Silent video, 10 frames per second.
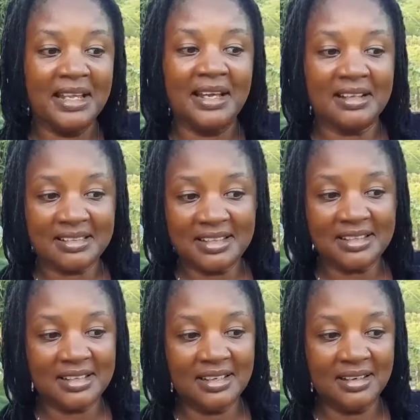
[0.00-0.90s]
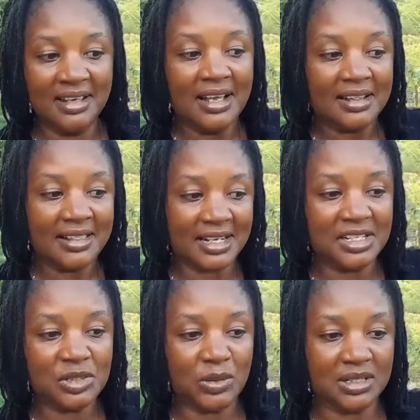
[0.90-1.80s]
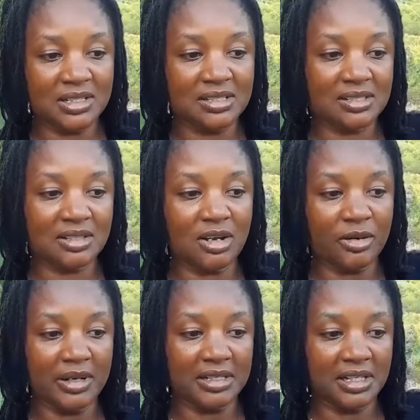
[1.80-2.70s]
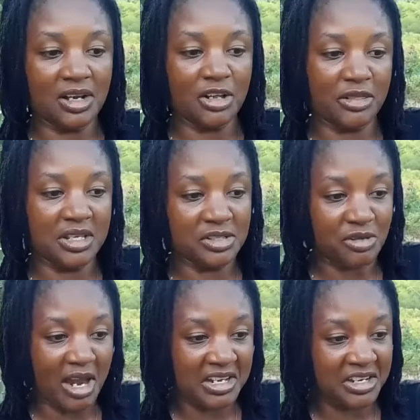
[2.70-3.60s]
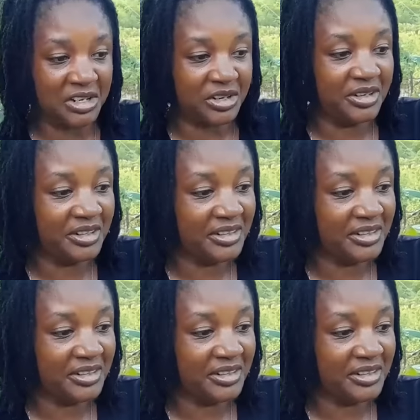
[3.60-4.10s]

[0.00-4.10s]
I think that is what is currently on these right here.